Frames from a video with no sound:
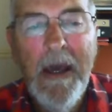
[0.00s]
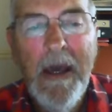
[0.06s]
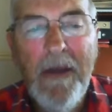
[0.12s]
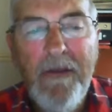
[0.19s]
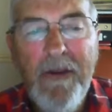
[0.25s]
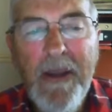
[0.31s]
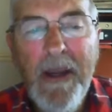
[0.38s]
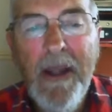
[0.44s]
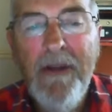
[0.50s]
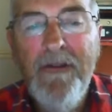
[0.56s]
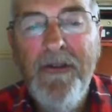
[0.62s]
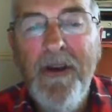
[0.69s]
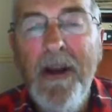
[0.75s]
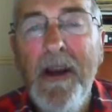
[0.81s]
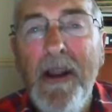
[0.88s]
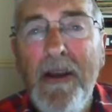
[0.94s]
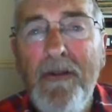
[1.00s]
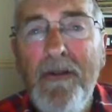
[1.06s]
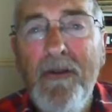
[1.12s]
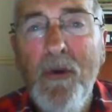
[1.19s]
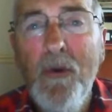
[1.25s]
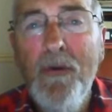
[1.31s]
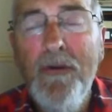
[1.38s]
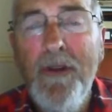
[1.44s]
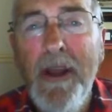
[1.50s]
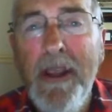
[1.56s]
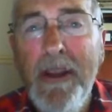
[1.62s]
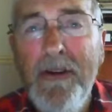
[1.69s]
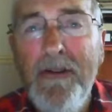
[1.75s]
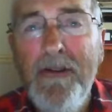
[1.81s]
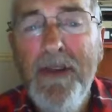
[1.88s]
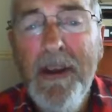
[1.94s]
A teenage sailor has launched
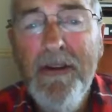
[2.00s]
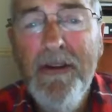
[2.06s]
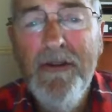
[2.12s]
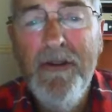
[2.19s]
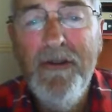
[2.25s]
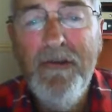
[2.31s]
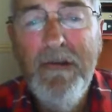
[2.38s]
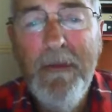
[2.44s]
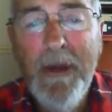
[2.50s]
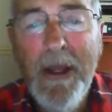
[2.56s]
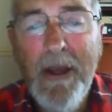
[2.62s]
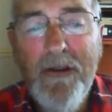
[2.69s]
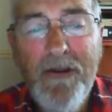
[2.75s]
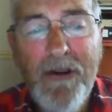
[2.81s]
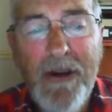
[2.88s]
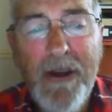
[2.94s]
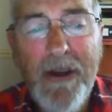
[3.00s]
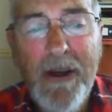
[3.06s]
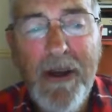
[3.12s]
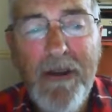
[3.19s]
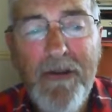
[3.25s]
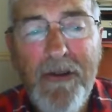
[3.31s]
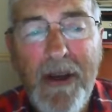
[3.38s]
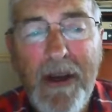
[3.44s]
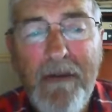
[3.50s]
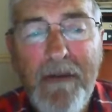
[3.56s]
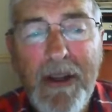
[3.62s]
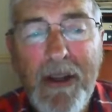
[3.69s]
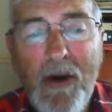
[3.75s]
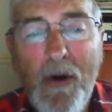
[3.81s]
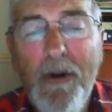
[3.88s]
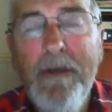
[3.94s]
a sex discrimination case
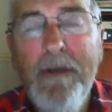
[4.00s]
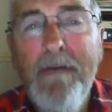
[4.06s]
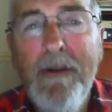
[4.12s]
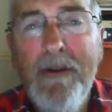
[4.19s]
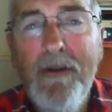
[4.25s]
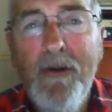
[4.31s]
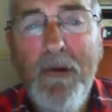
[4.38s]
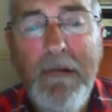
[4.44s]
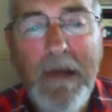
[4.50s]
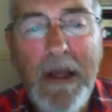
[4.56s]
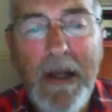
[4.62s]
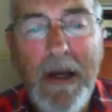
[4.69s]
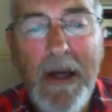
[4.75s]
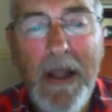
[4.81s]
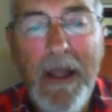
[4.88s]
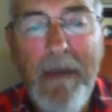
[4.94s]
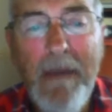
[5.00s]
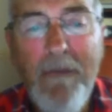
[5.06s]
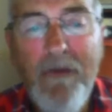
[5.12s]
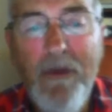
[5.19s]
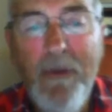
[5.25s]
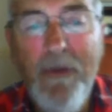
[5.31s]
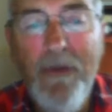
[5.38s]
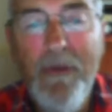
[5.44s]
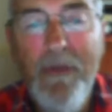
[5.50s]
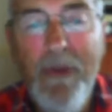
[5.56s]
after Yachting Victoria claiming she was